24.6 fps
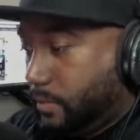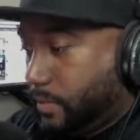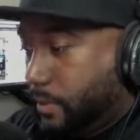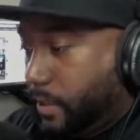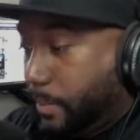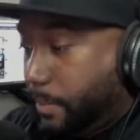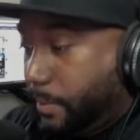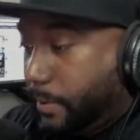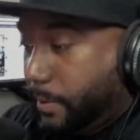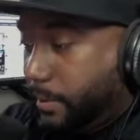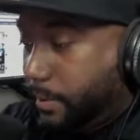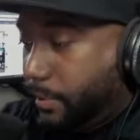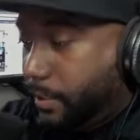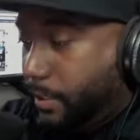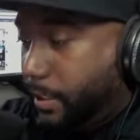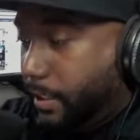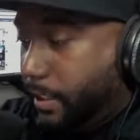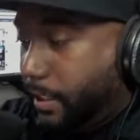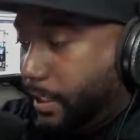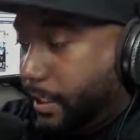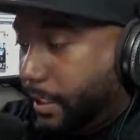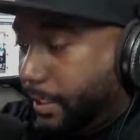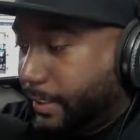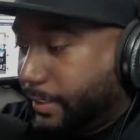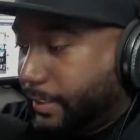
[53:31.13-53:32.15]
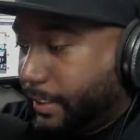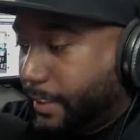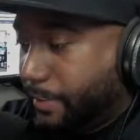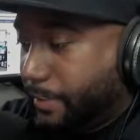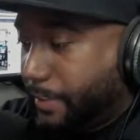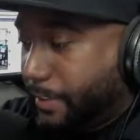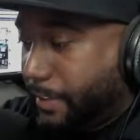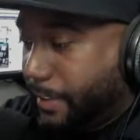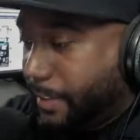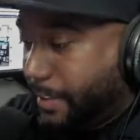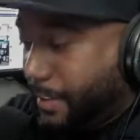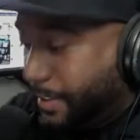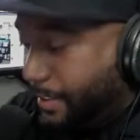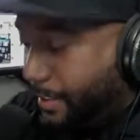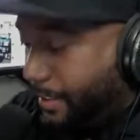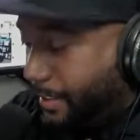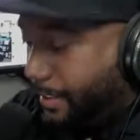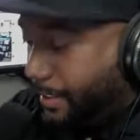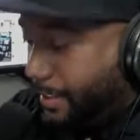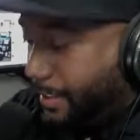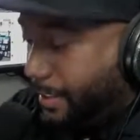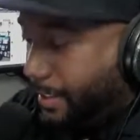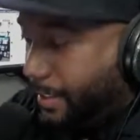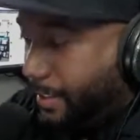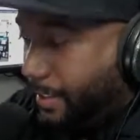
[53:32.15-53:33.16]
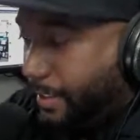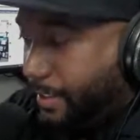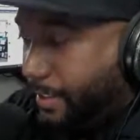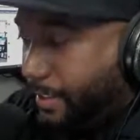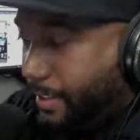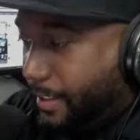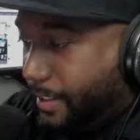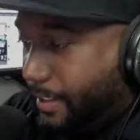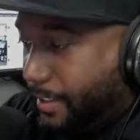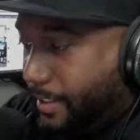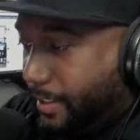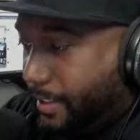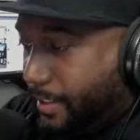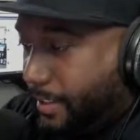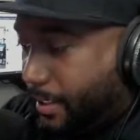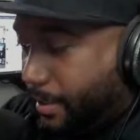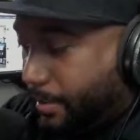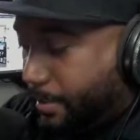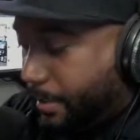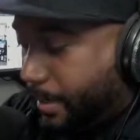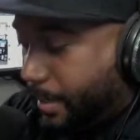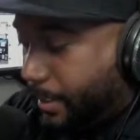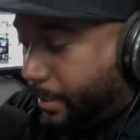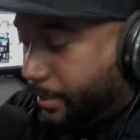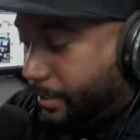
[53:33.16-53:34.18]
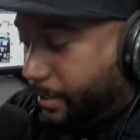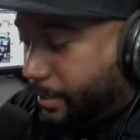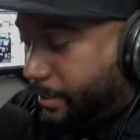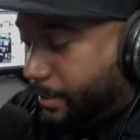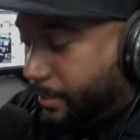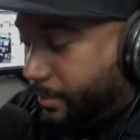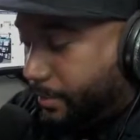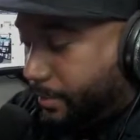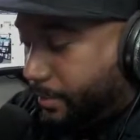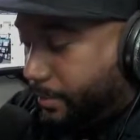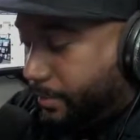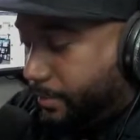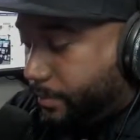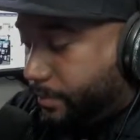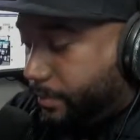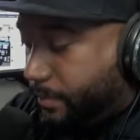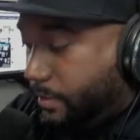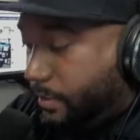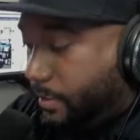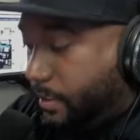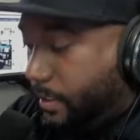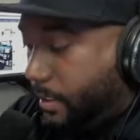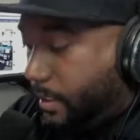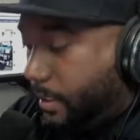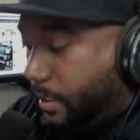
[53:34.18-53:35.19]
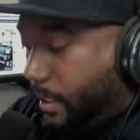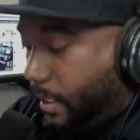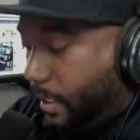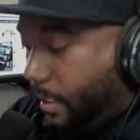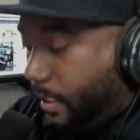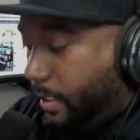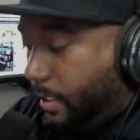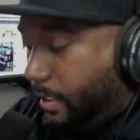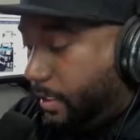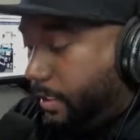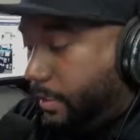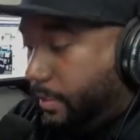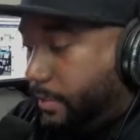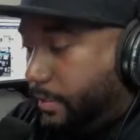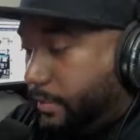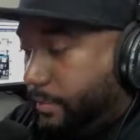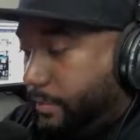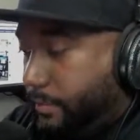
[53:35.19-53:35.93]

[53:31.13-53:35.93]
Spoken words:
I put 3979. Imagine 3080.